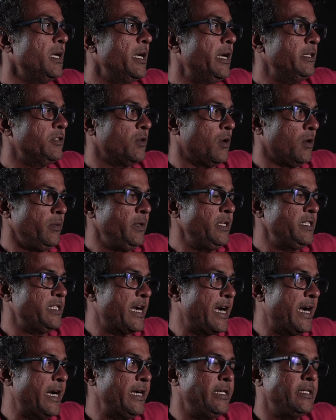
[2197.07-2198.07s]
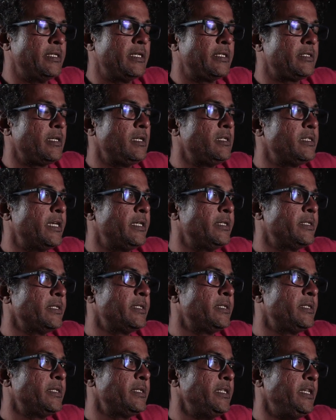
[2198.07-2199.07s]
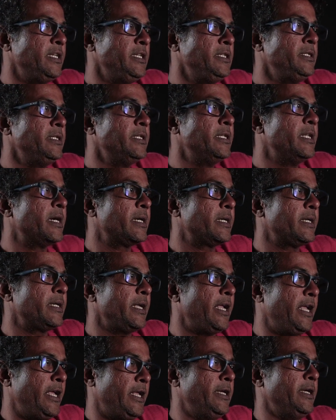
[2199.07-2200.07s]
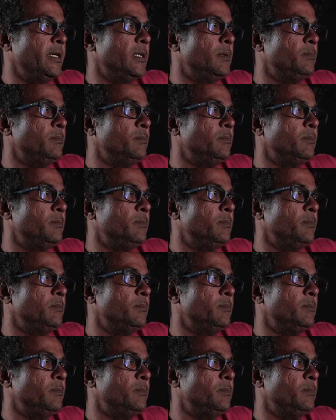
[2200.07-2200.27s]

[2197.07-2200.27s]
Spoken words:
has always had industrial centers in that area.